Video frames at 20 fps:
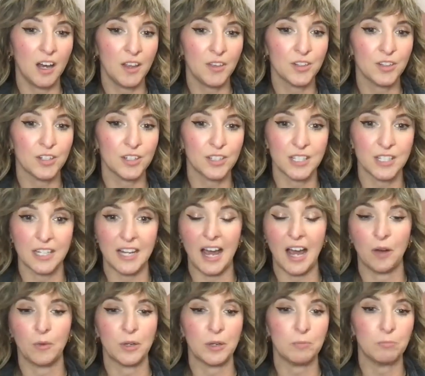others and
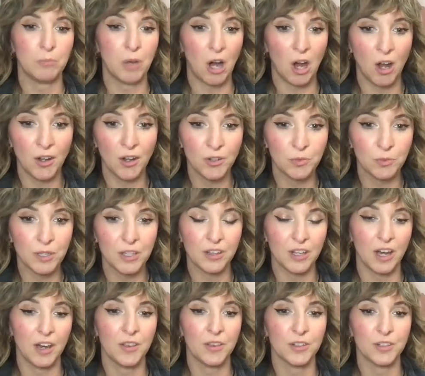how we bond with
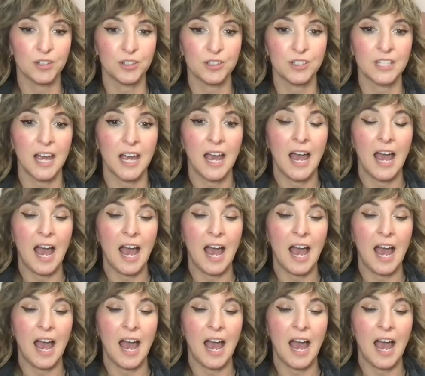others,